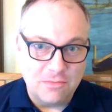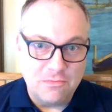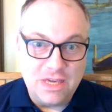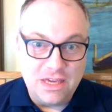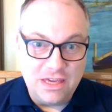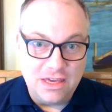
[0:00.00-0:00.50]

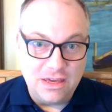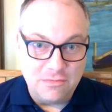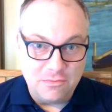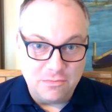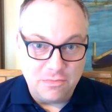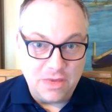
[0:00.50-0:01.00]
be
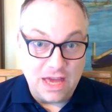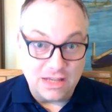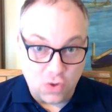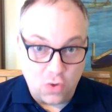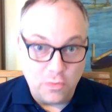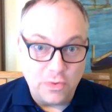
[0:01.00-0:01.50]
as
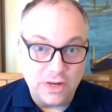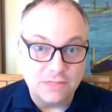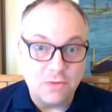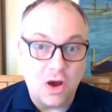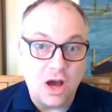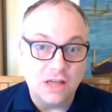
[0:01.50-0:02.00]
open as
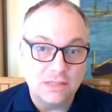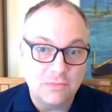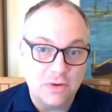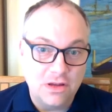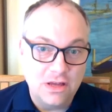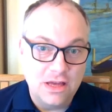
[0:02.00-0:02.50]

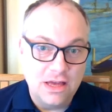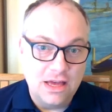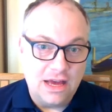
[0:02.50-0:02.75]
possible,